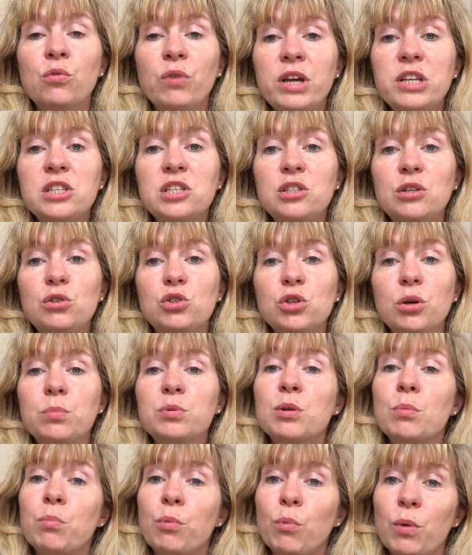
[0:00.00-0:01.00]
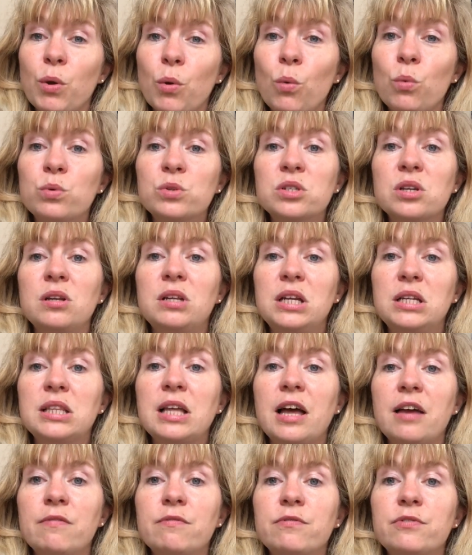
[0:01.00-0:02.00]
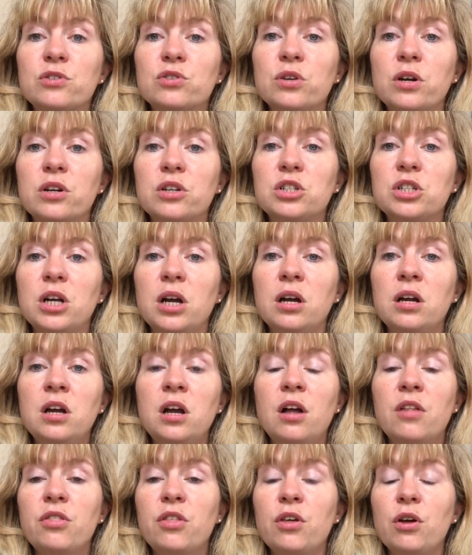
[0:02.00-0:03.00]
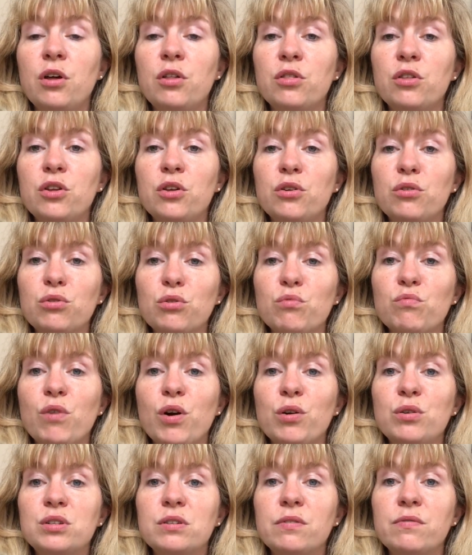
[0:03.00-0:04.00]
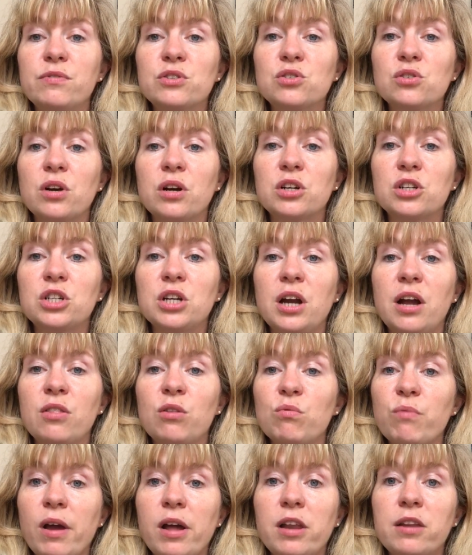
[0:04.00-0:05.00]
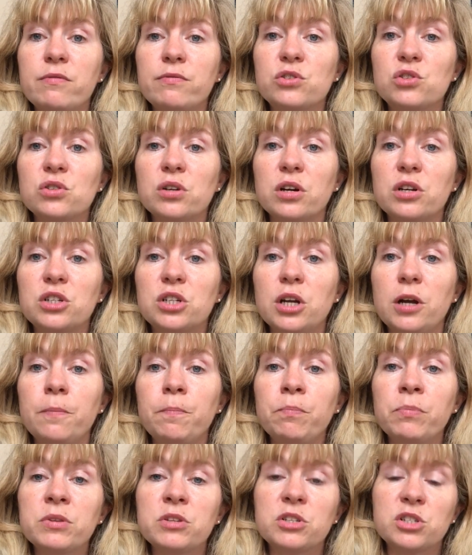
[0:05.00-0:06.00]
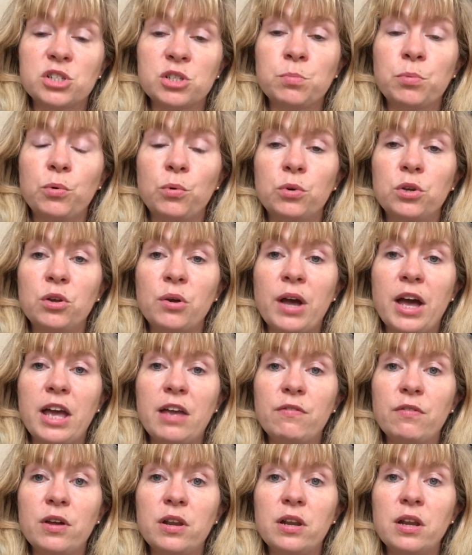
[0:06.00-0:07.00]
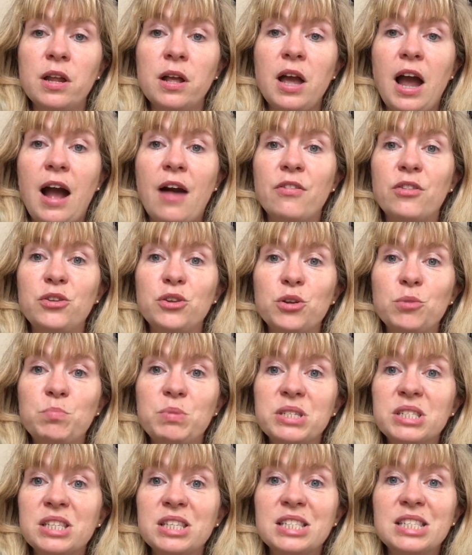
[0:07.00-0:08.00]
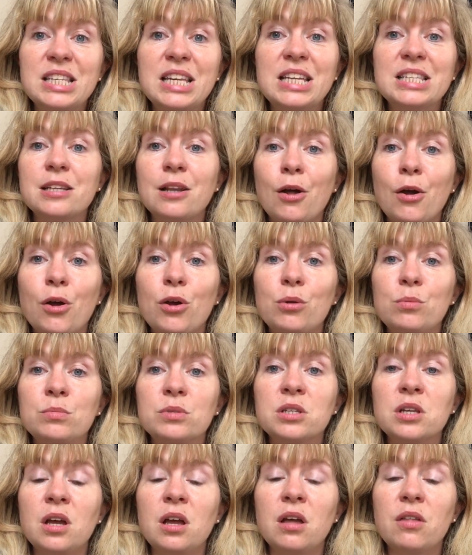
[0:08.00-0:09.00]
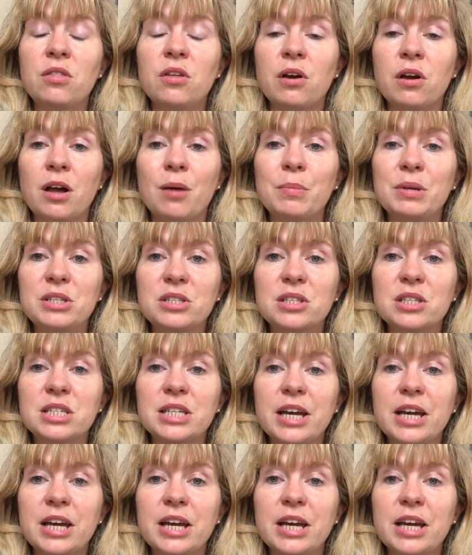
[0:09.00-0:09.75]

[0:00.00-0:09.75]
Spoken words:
creating new jobs, but we also need that infrastructure, the road infrastructure and the rail infrastructure to support Newhaven and the new businesses and homes that are coming to the